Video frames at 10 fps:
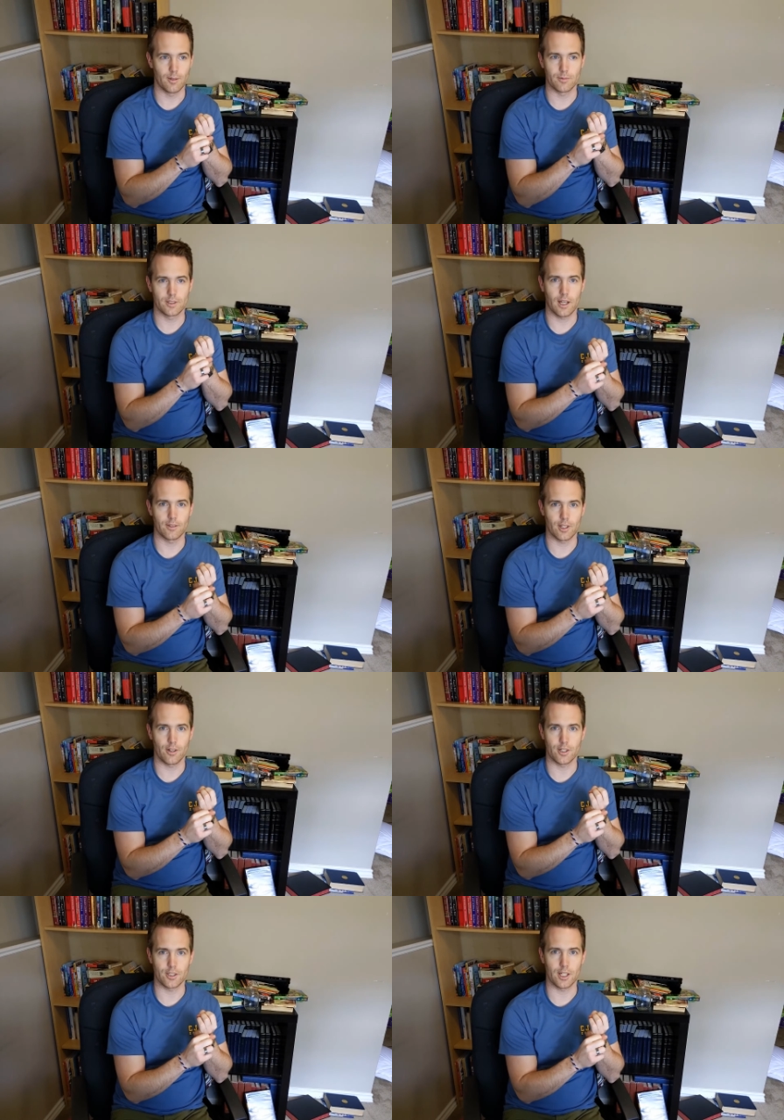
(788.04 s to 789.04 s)
sounds that
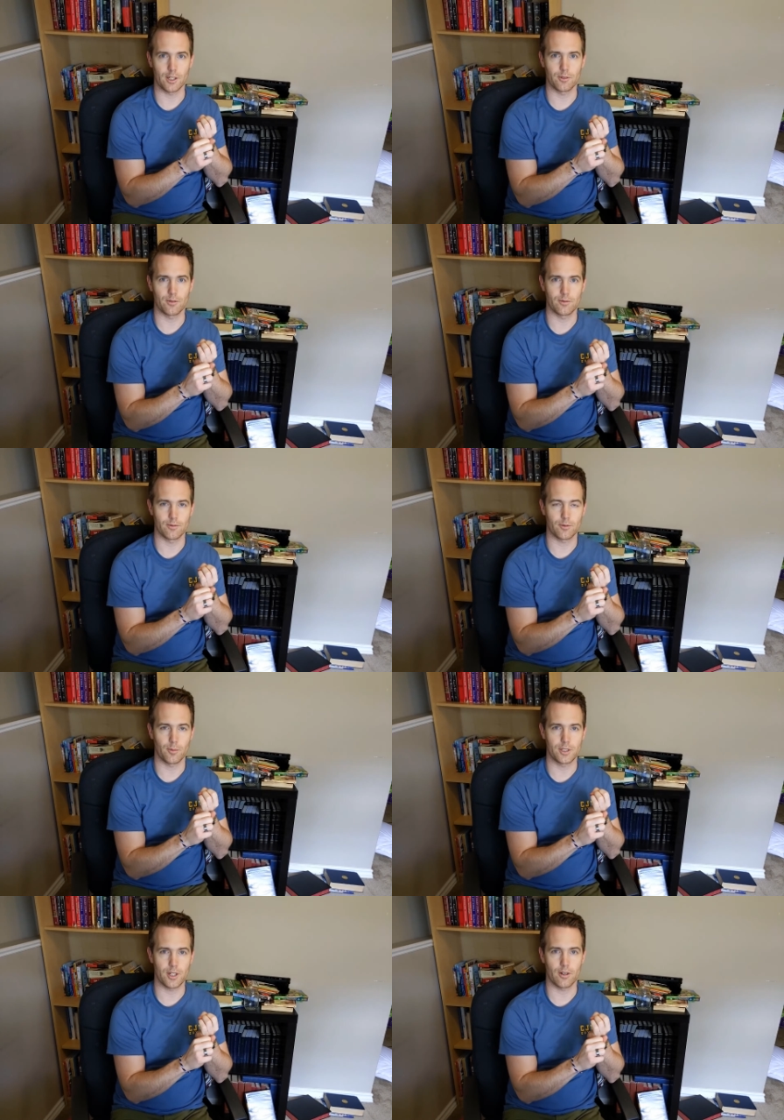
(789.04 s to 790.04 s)
are distinct from
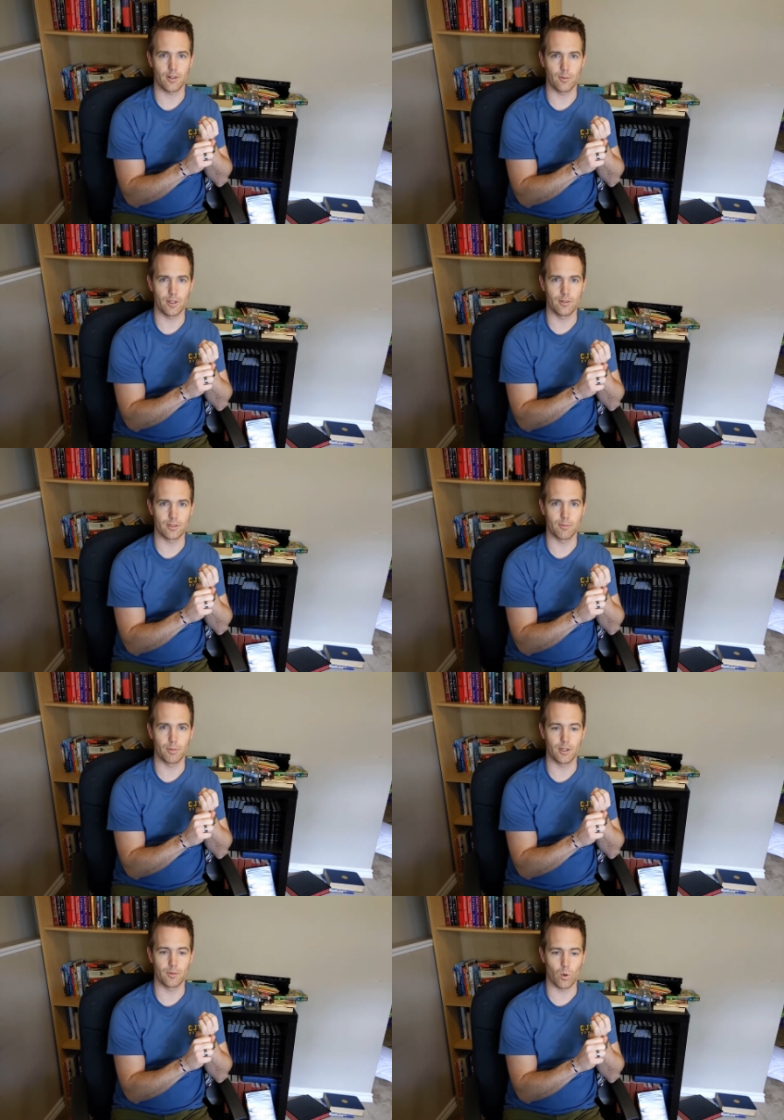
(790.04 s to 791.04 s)
each other that we use to
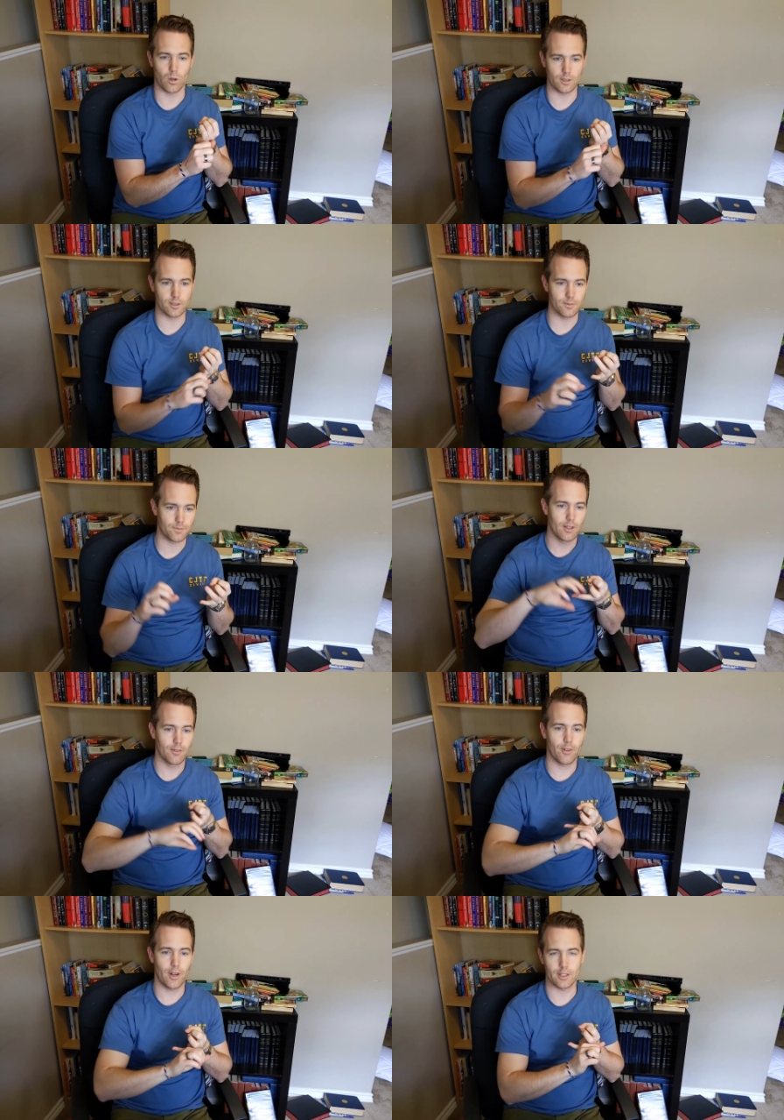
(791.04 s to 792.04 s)
build words.
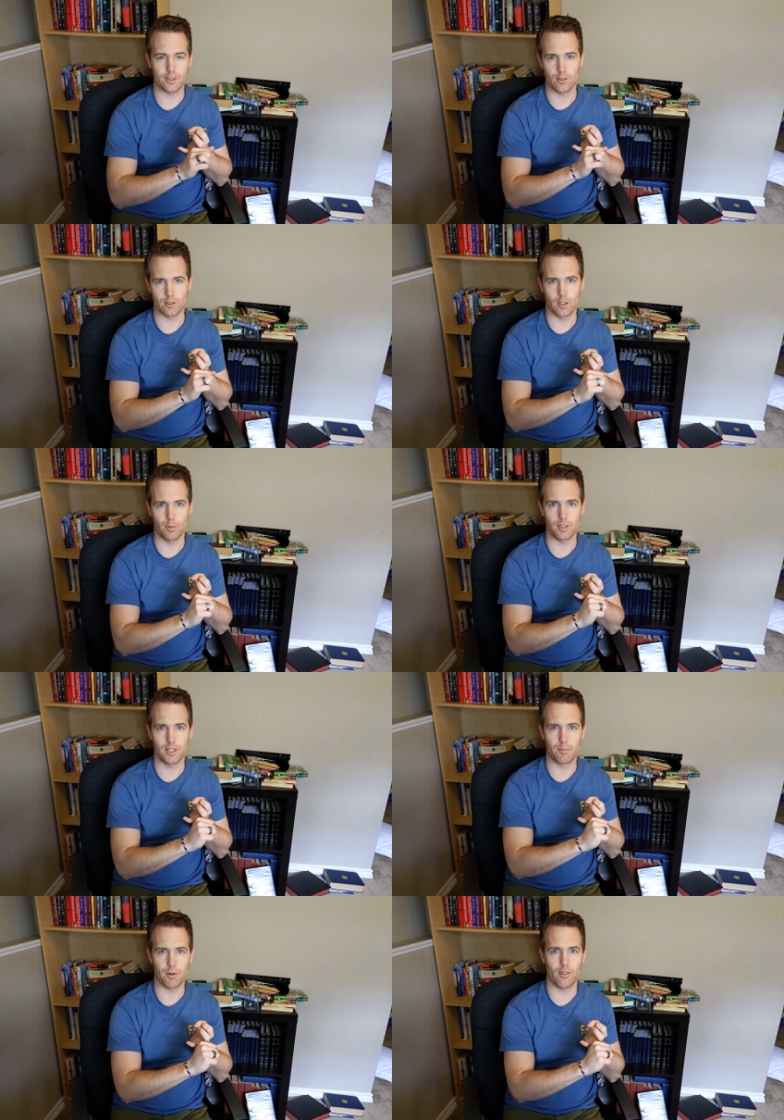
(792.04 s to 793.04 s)
Phonetics goes a little bit
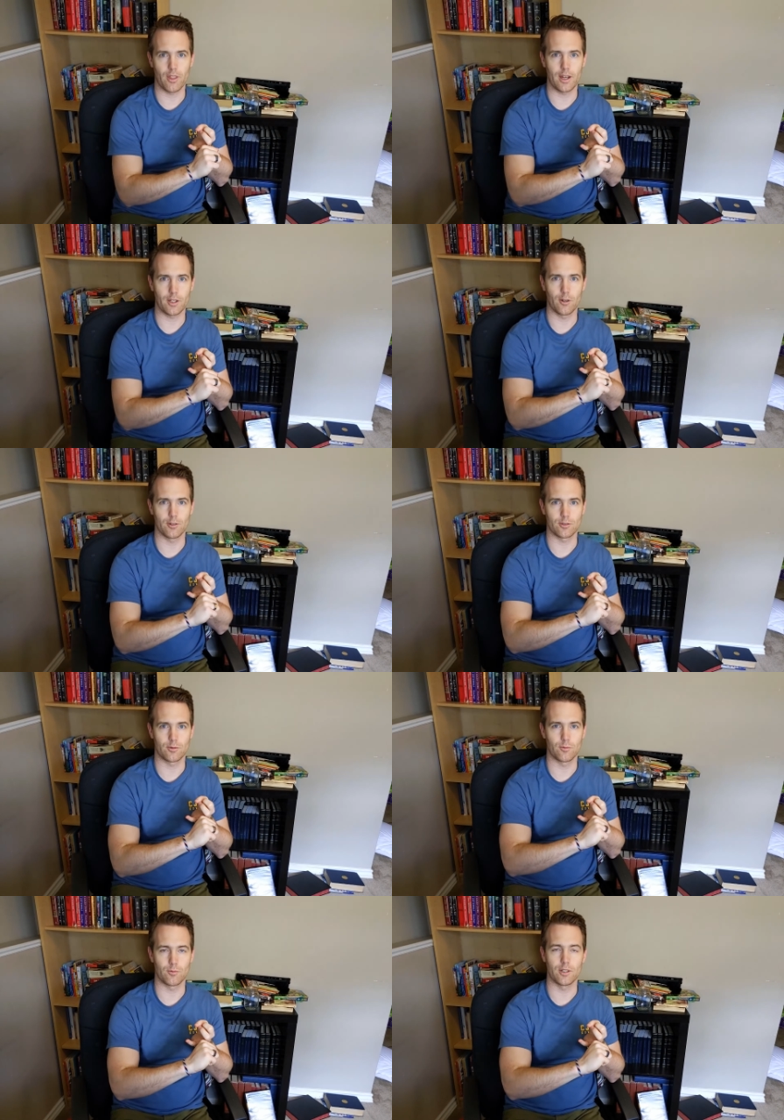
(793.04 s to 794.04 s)
deeper than that. It goes
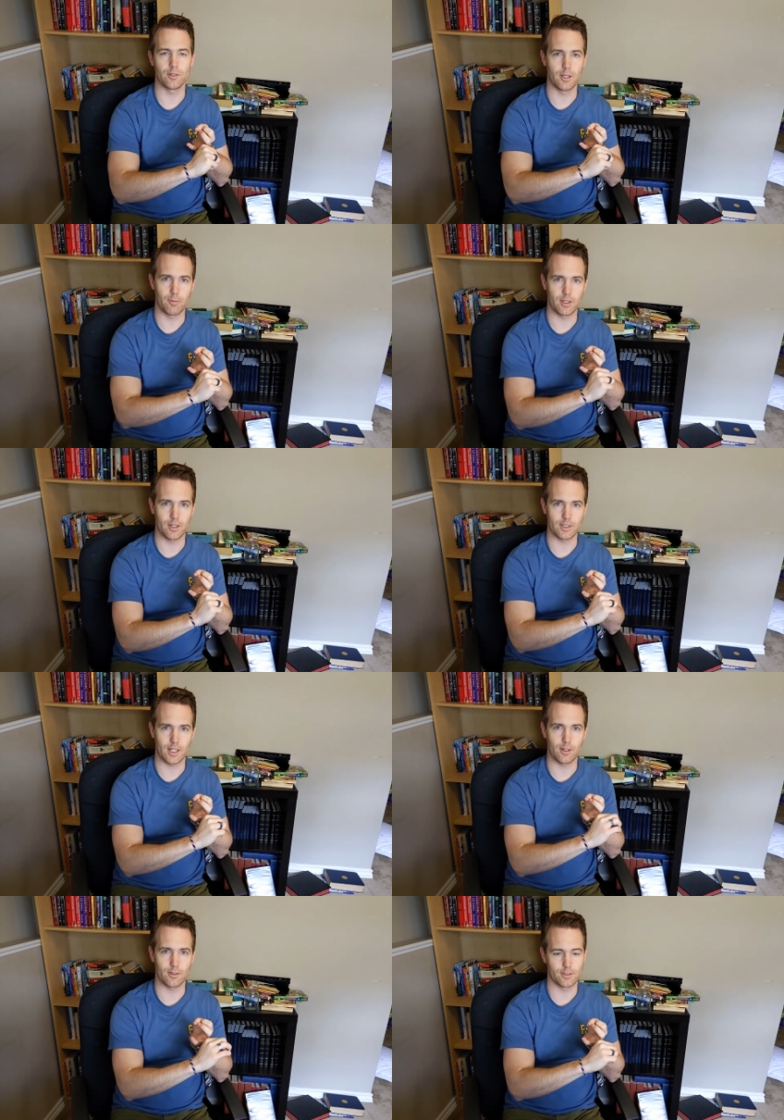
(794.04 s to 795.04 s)
real deep into the
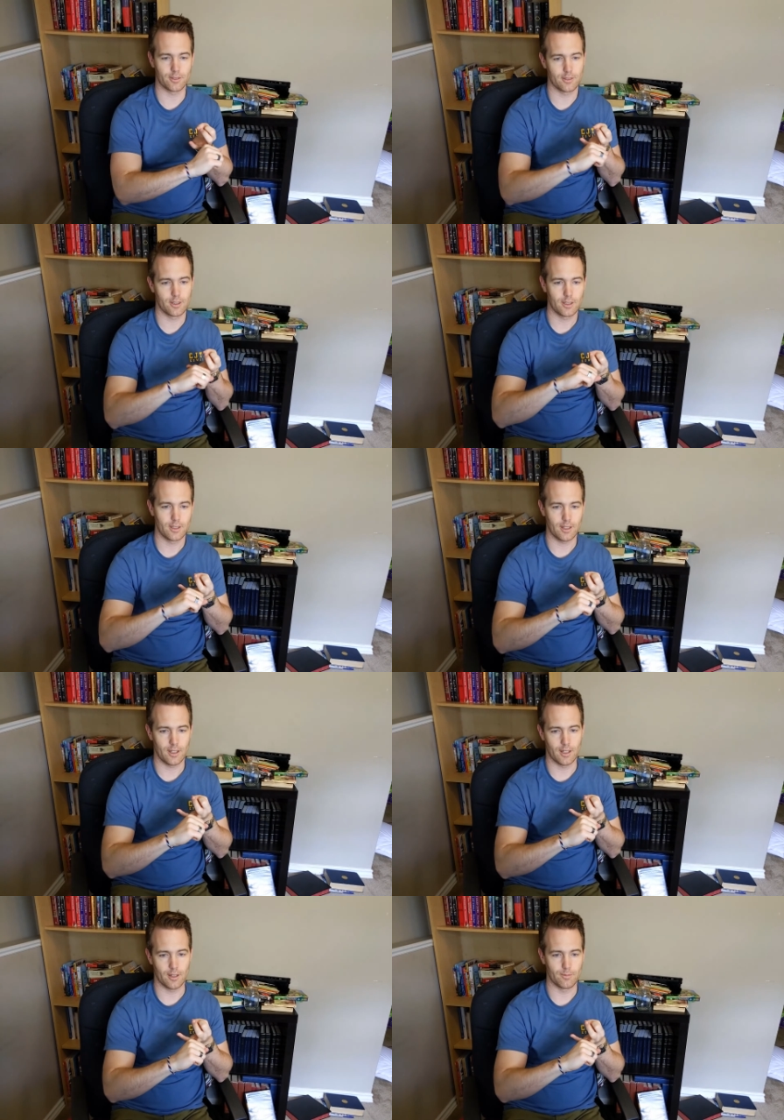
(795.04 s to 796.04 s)
sounds,
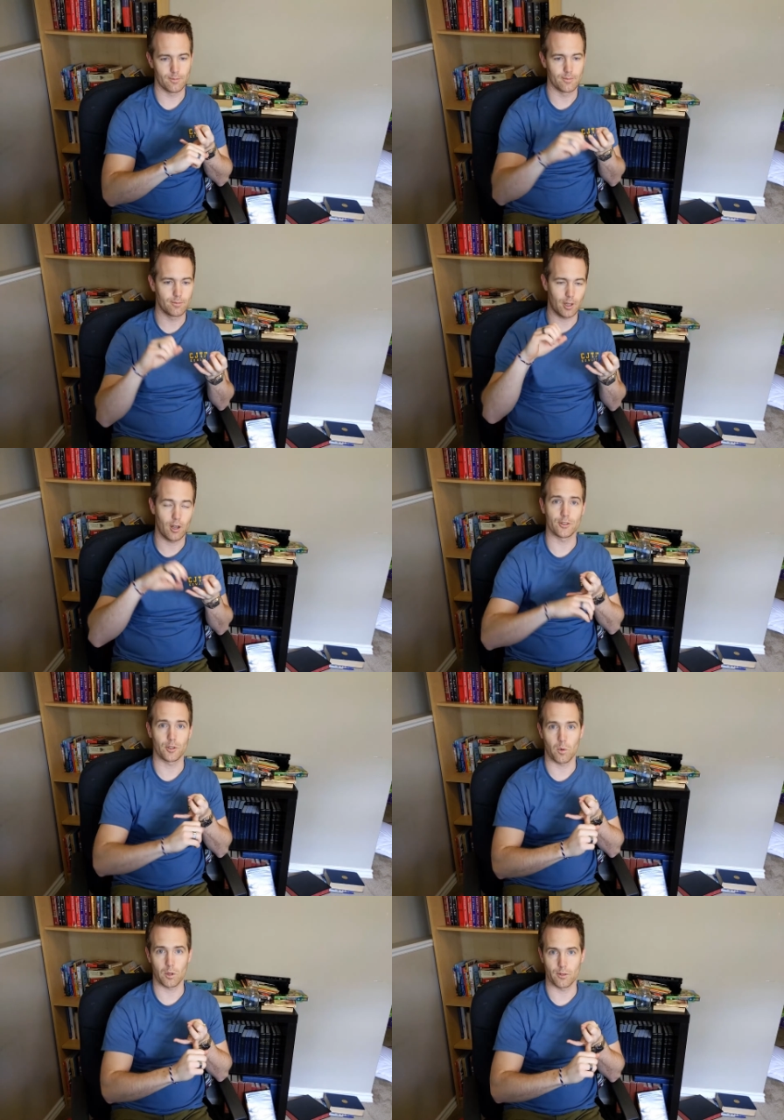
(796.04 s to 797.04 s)
but it
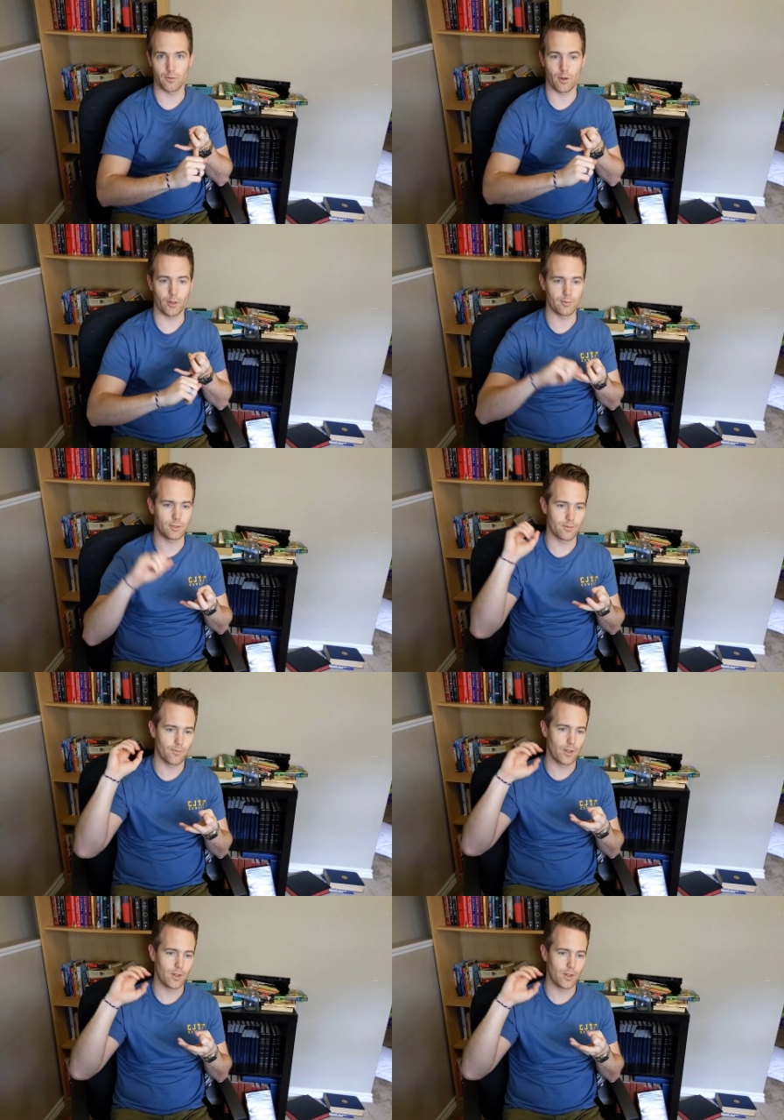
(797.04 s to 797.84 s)
also works with phonemes.